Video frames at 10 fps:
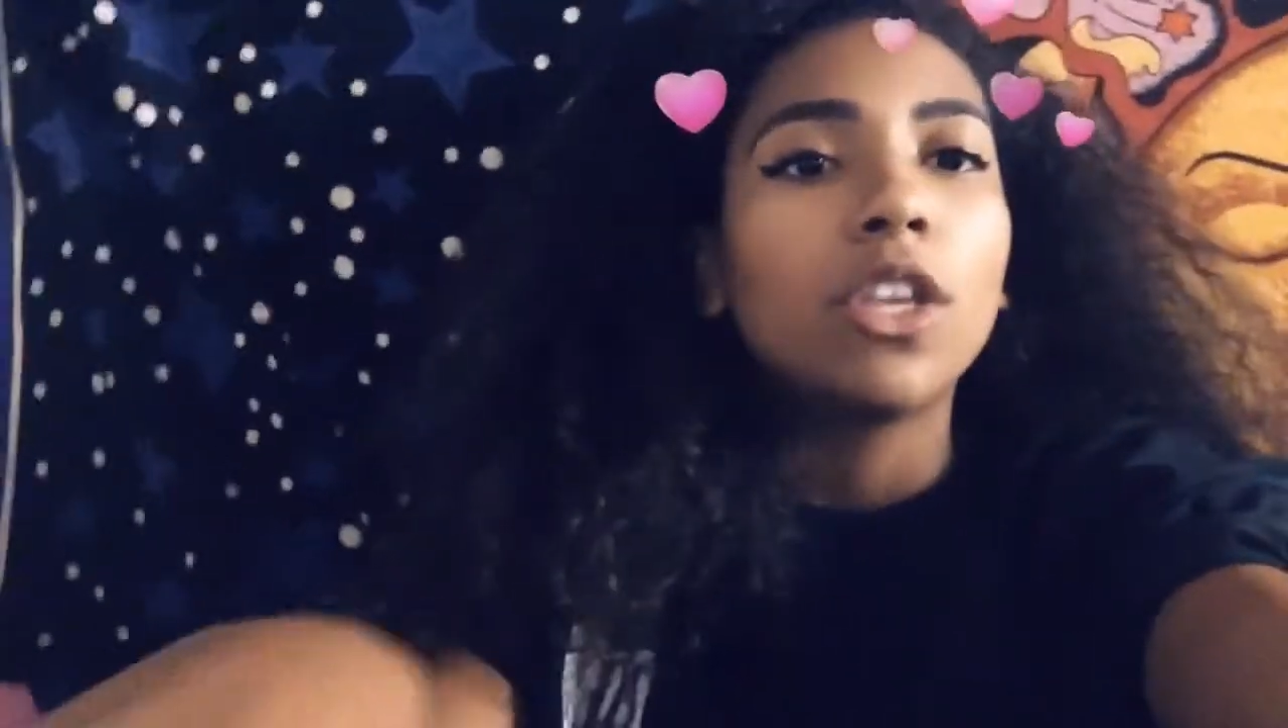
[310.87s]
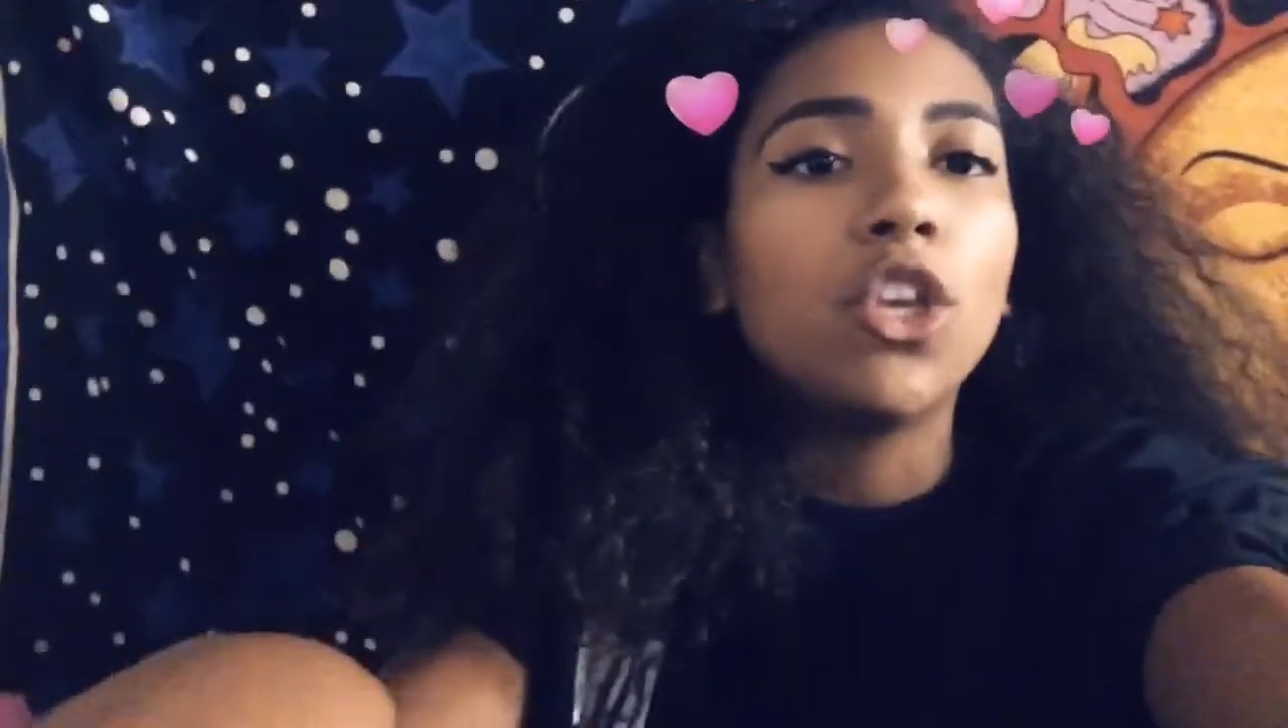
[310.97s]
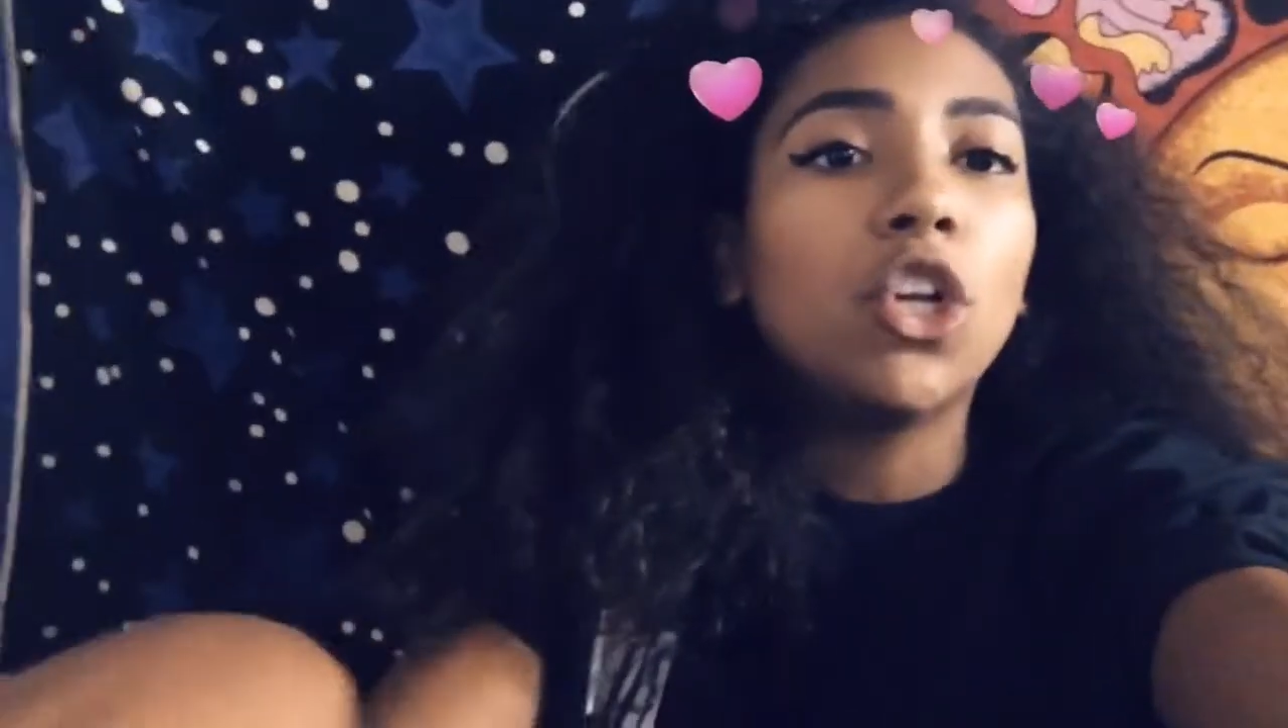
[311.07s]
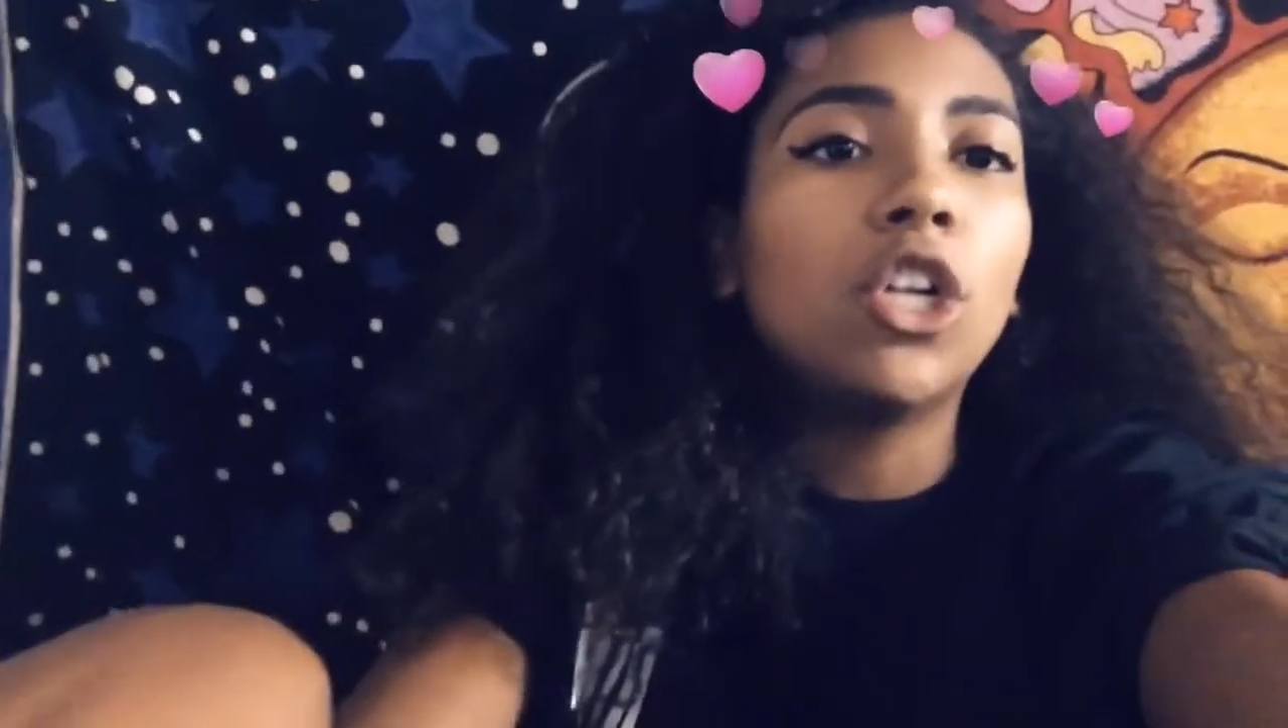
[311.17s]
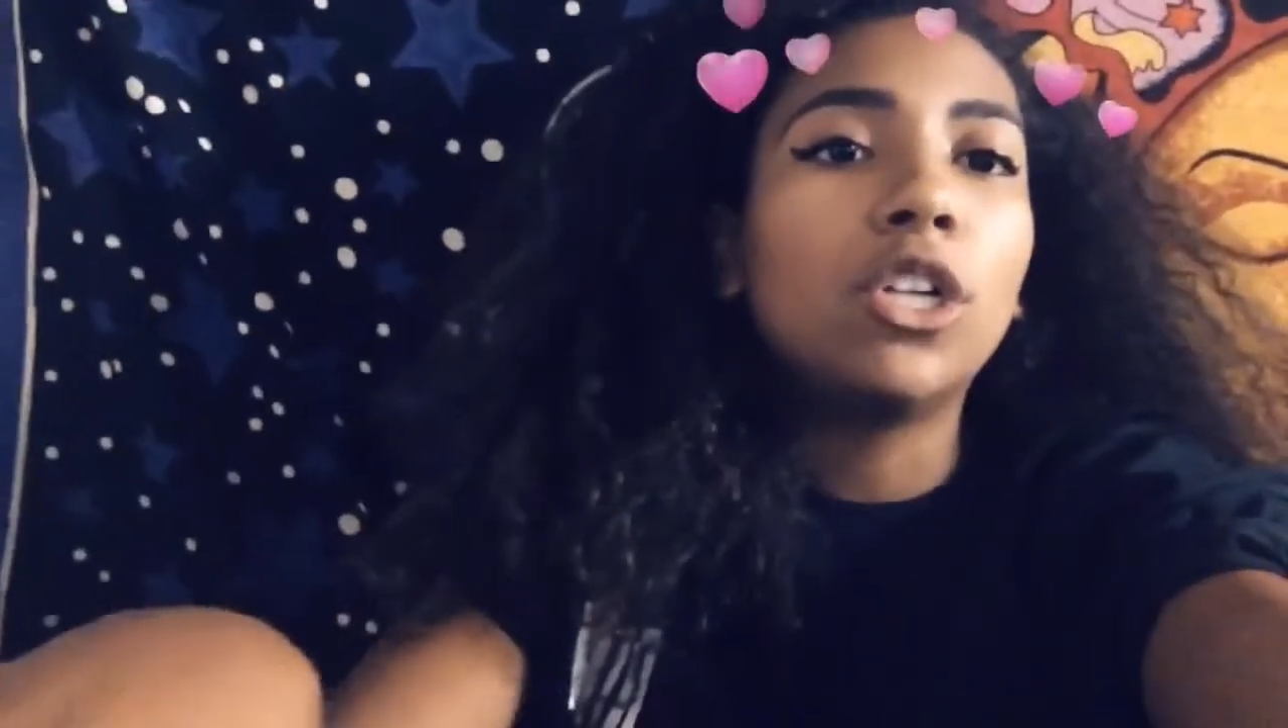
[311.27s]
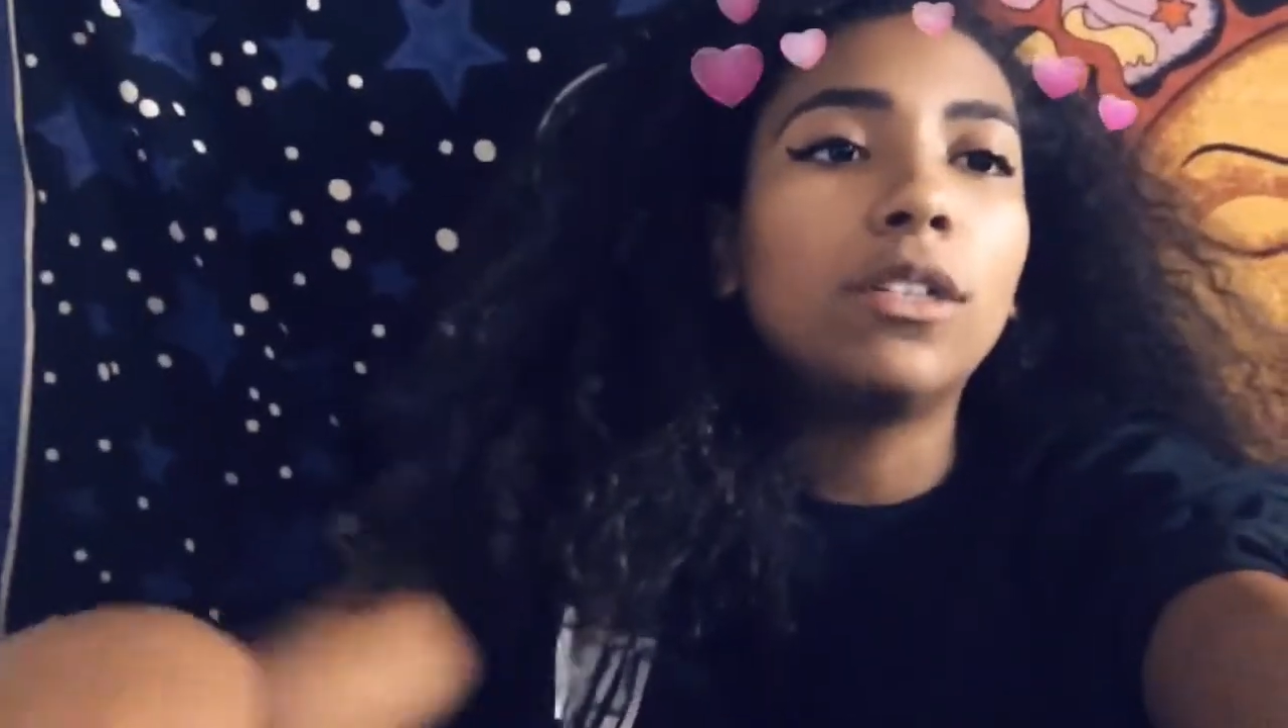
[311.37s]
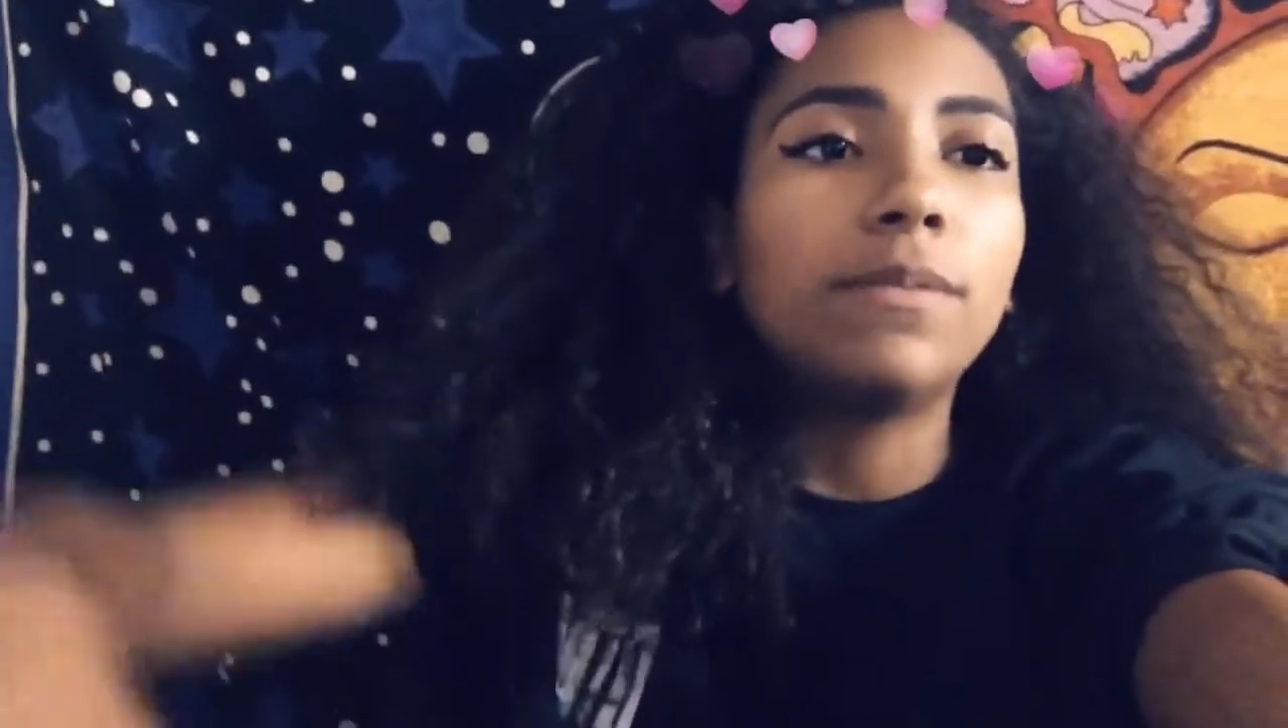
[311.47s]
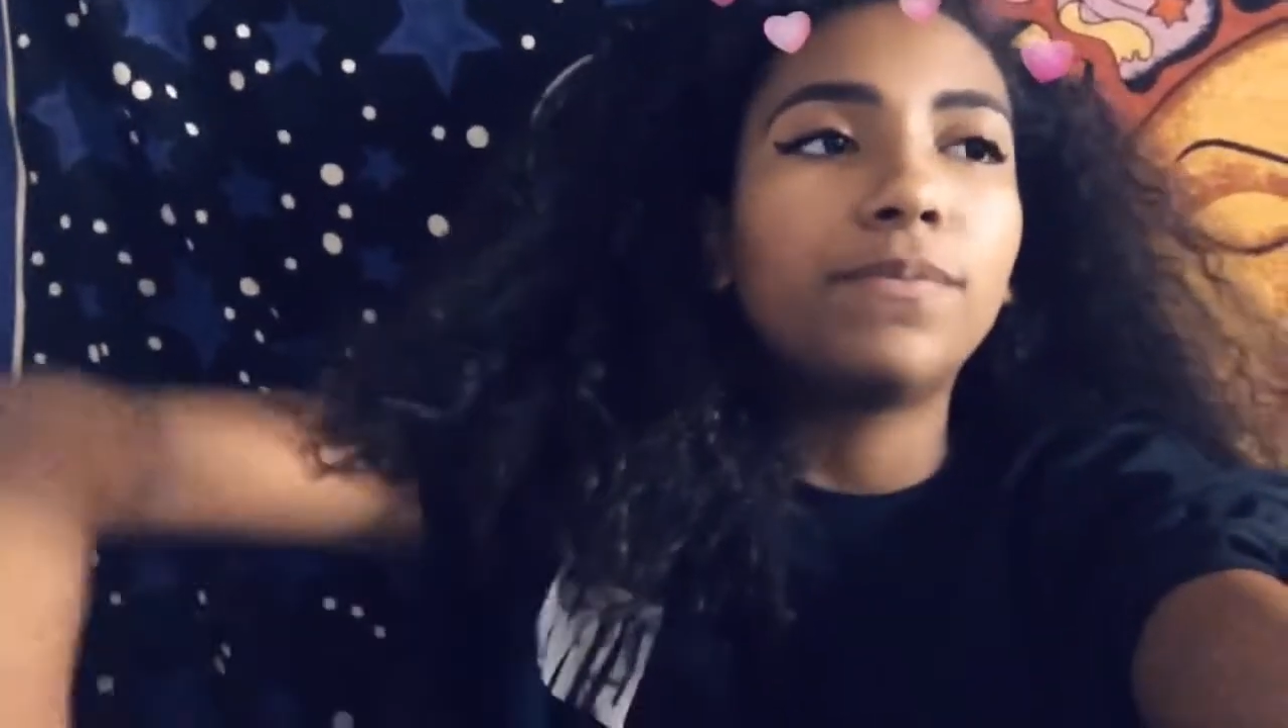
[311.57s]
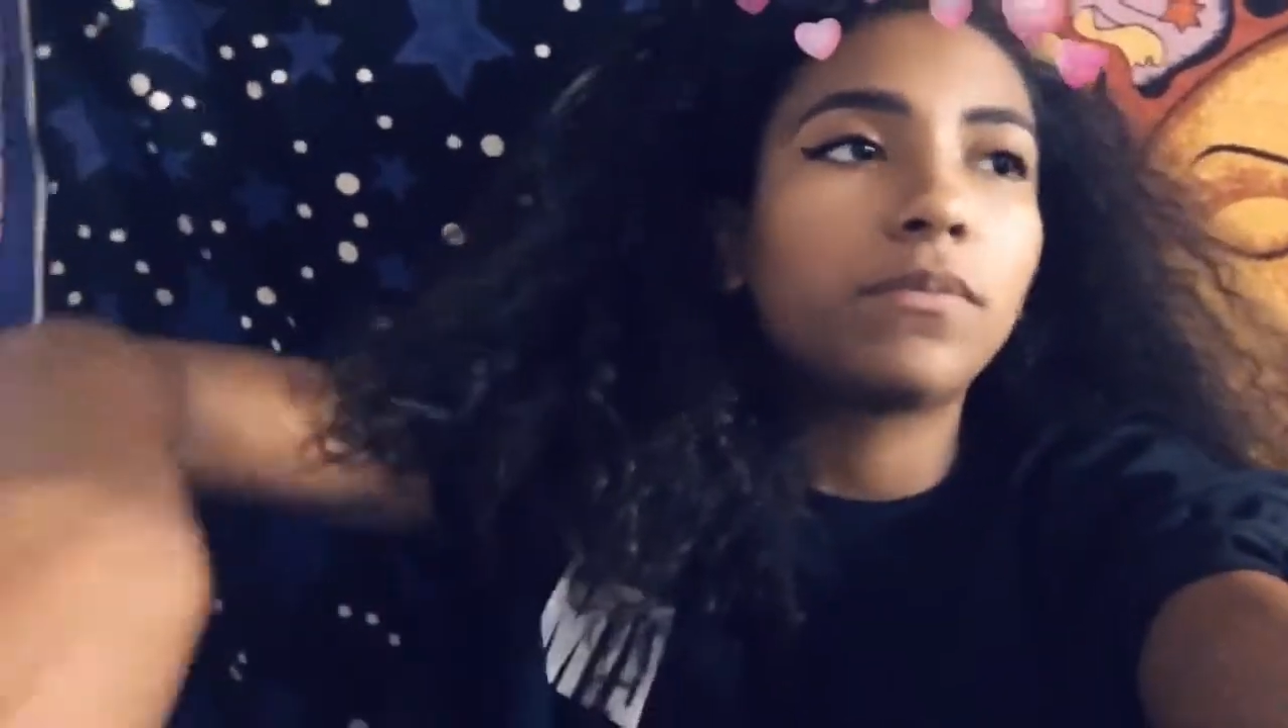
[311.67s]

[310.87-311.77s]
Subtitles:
you'll